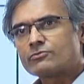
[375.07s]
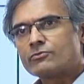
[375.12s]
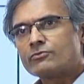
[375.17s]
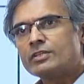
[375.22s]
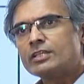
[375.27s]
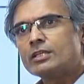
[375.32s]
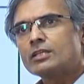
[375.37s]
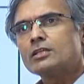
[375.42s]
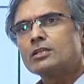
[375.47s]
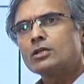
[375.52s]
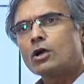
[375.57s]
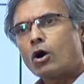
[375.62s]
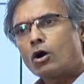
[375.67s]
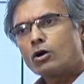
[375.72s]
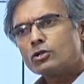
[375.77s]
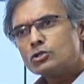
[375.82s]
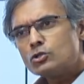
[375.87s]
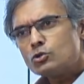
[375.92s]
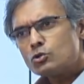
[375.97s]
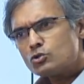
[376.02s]
We
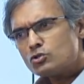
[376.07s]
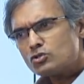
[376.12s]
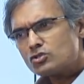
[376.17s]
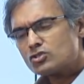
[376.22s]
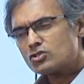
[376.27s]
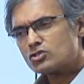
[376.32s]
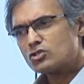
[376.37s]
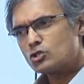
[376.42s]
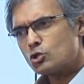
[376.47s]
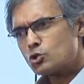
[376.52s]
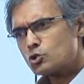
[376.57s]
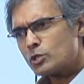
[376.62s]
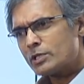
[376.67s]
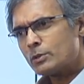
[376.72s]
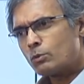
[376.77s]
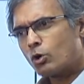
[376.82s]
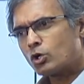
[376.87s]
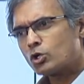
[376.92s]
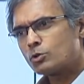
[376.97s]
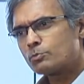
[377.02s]
usually want to